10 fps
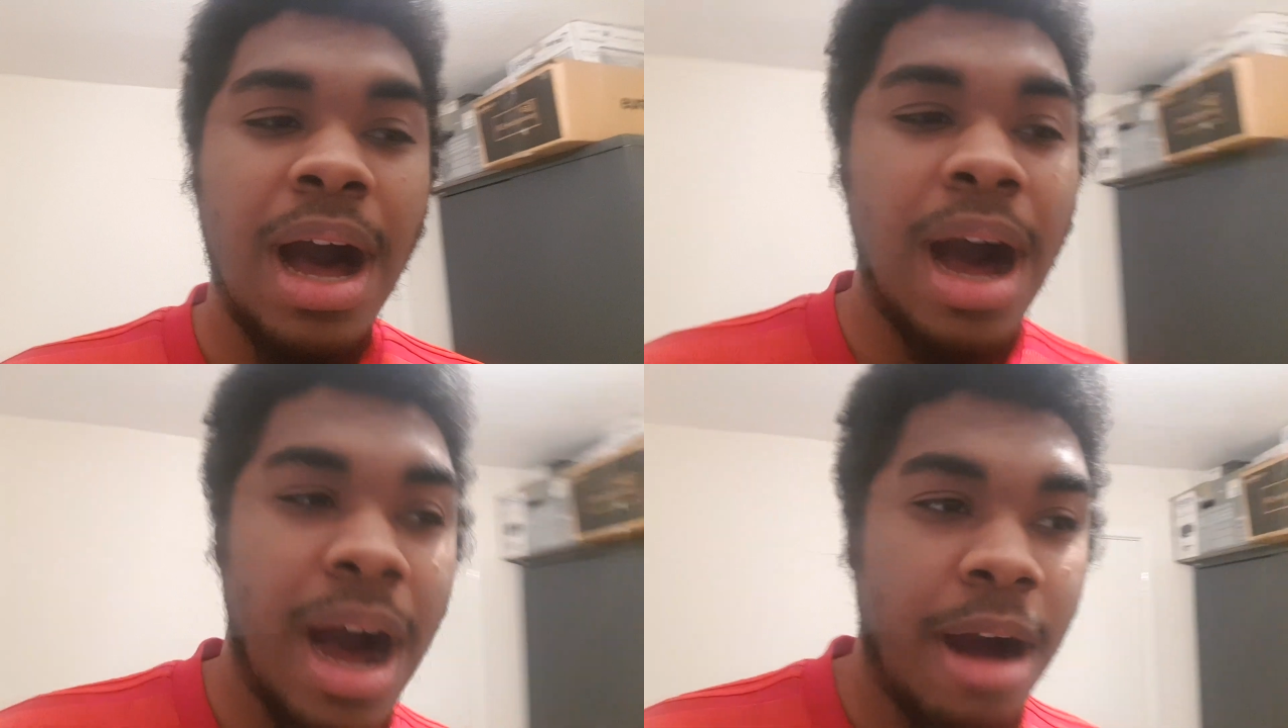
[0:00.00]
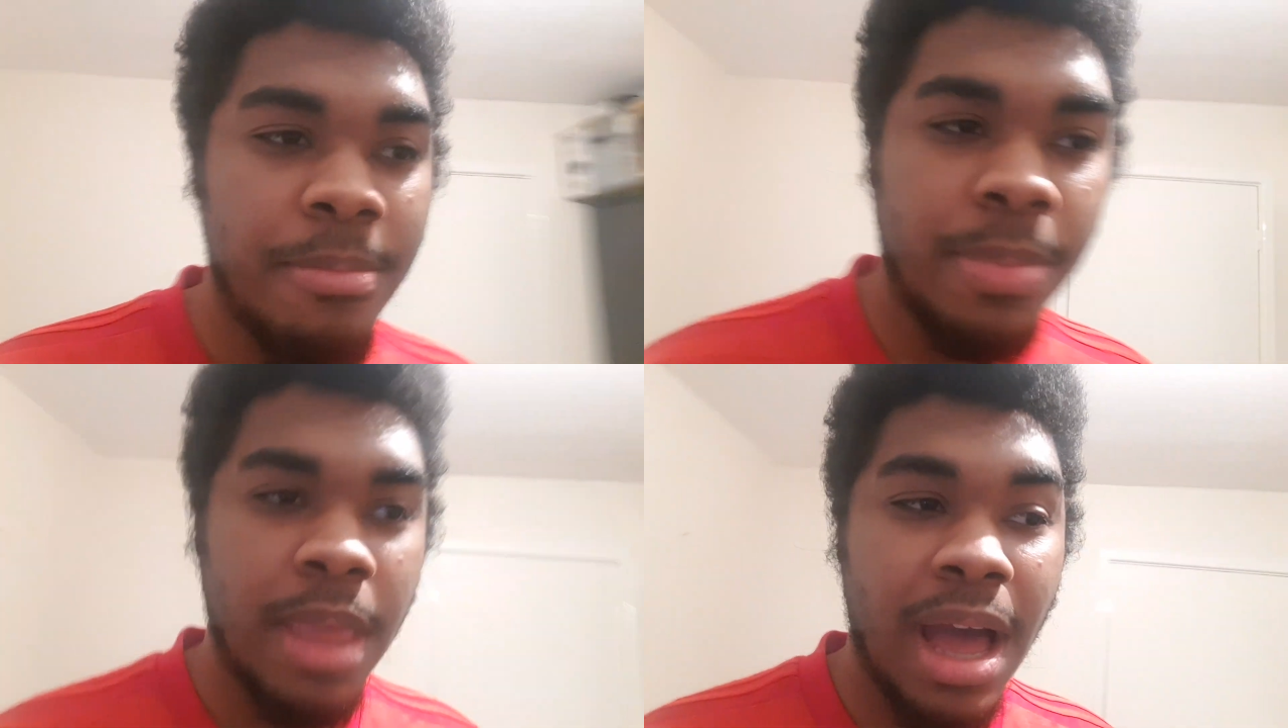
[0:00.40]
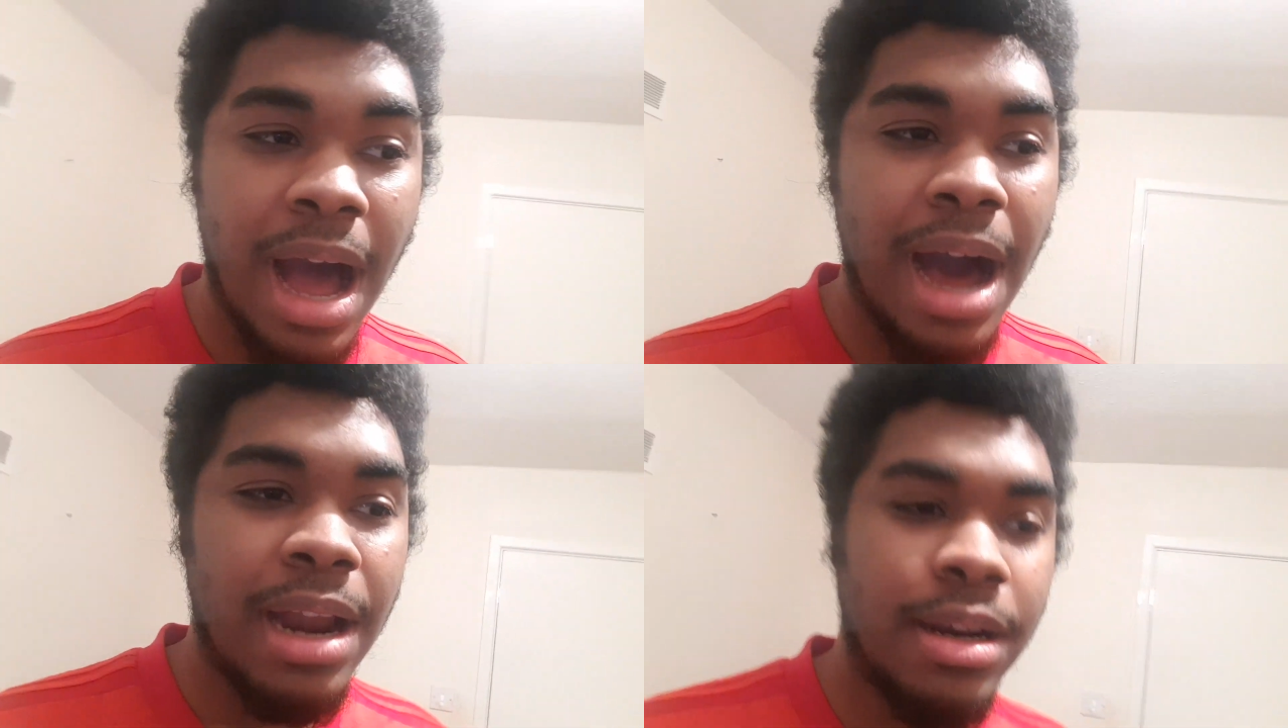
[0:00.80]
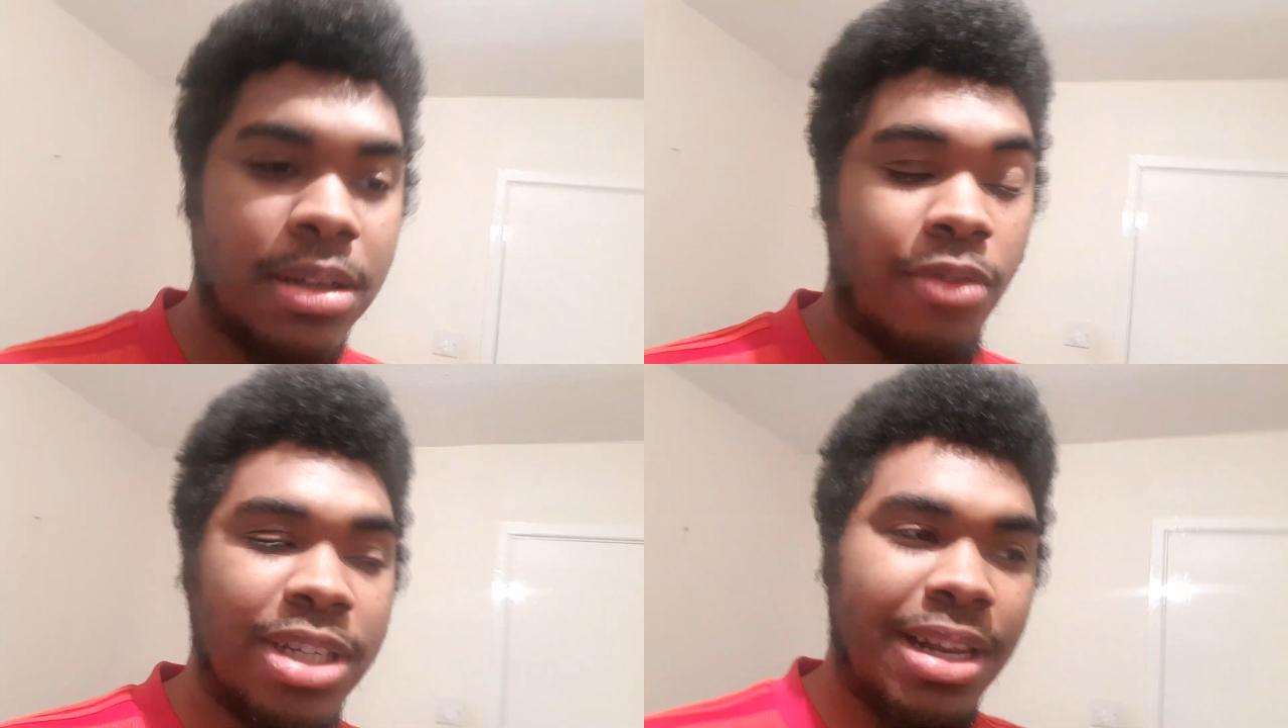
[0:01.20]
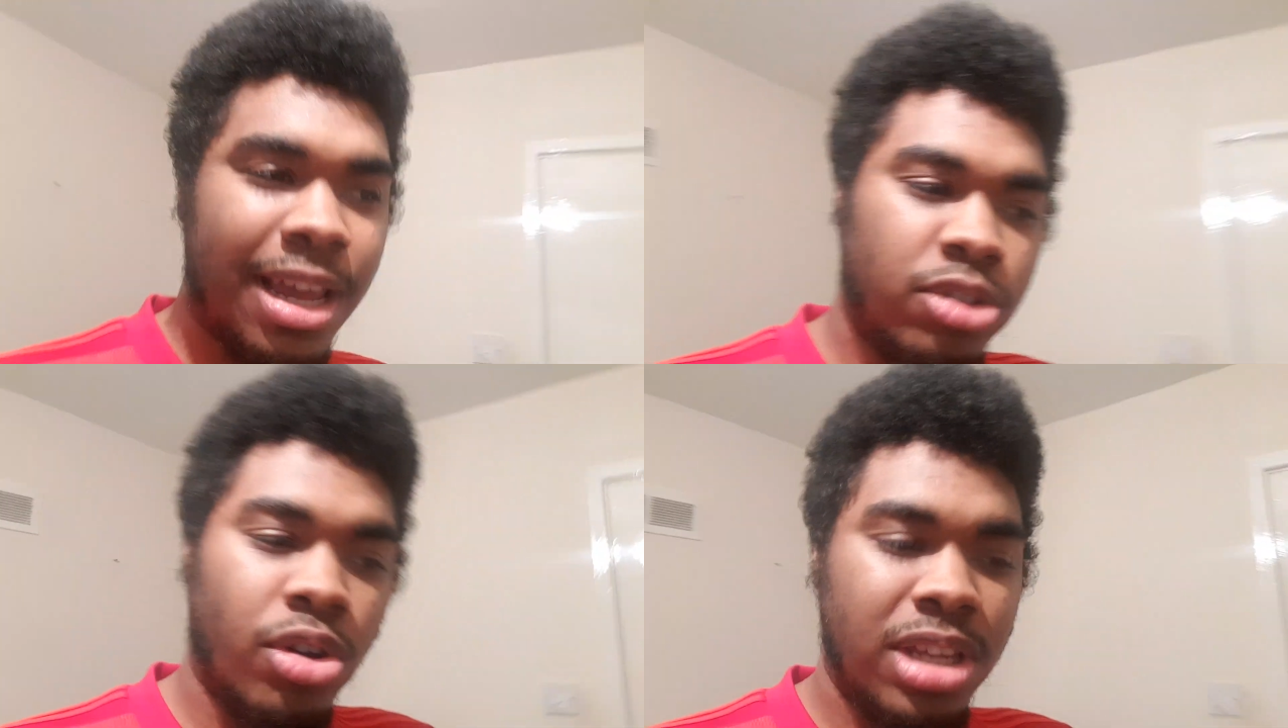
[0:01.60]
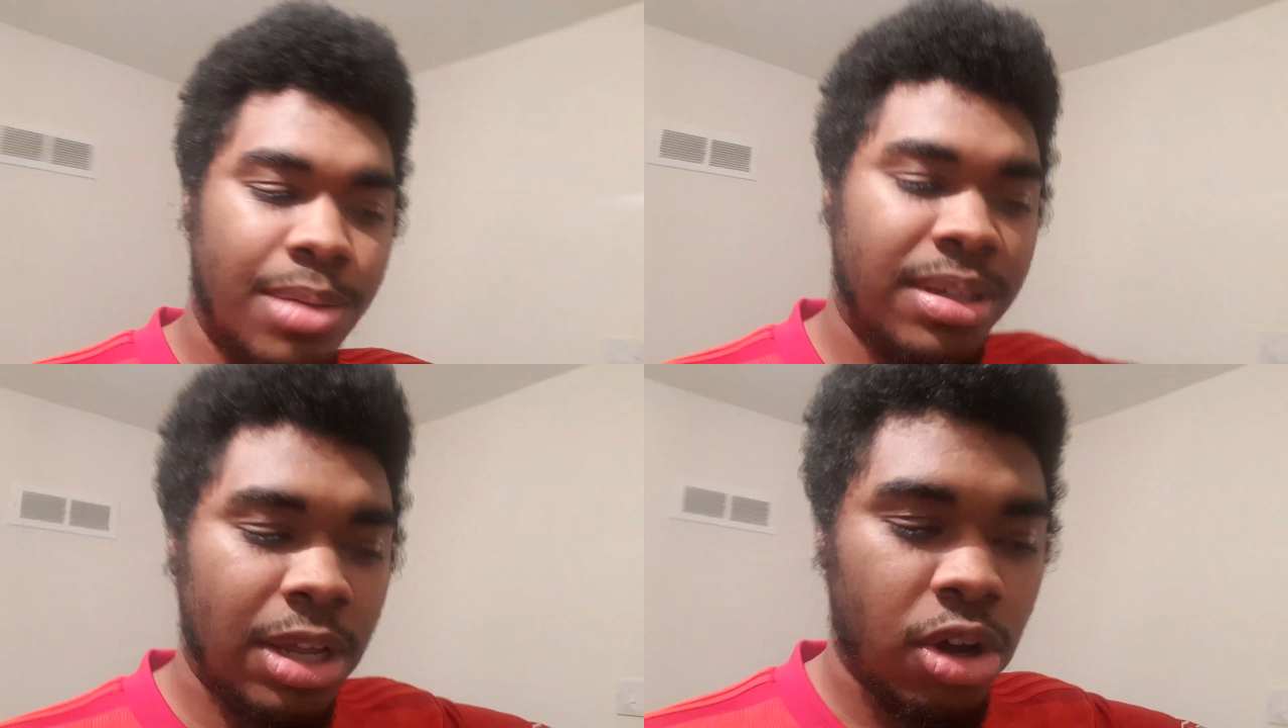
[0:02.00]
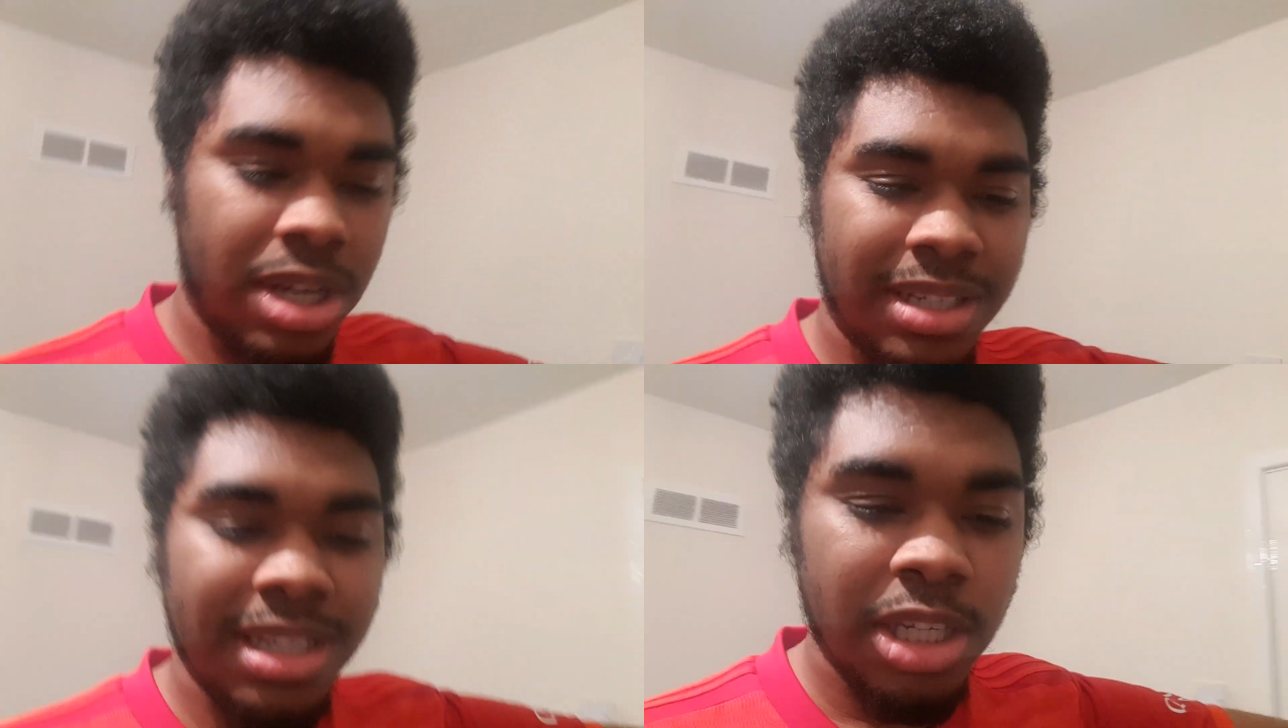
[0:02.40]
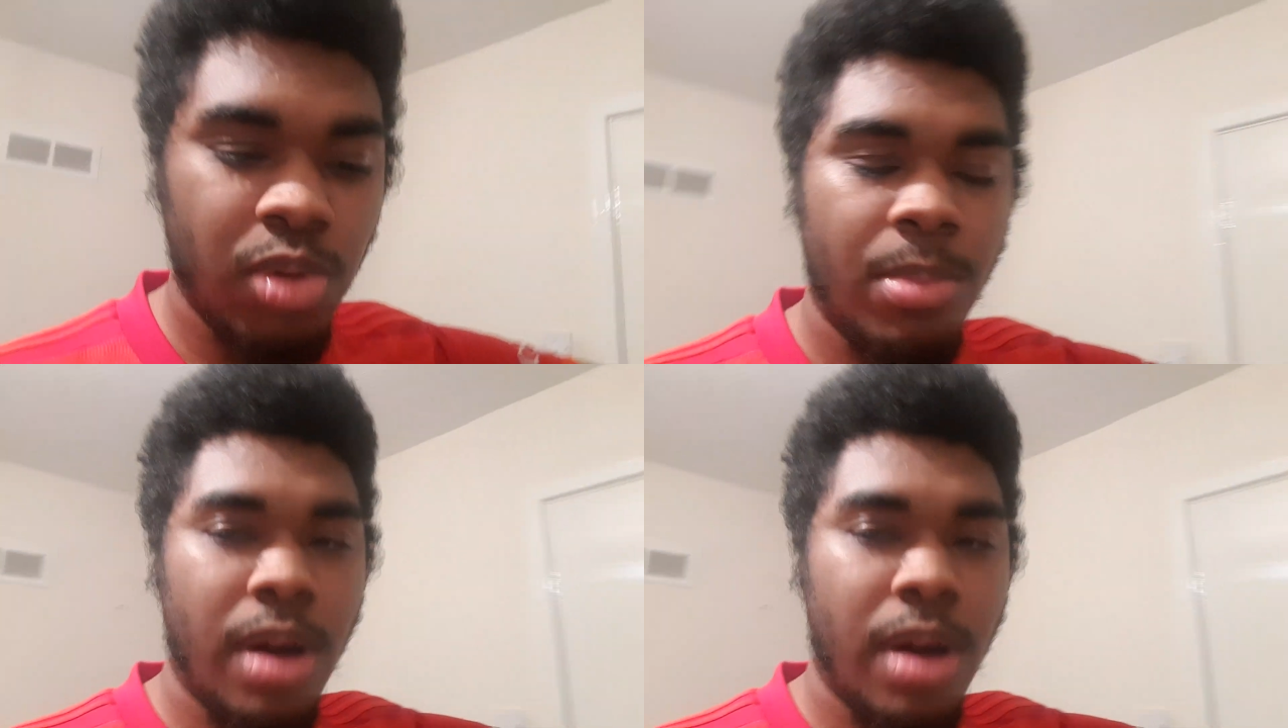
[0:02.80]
And obviously later on, Kimmich then got the assist as well.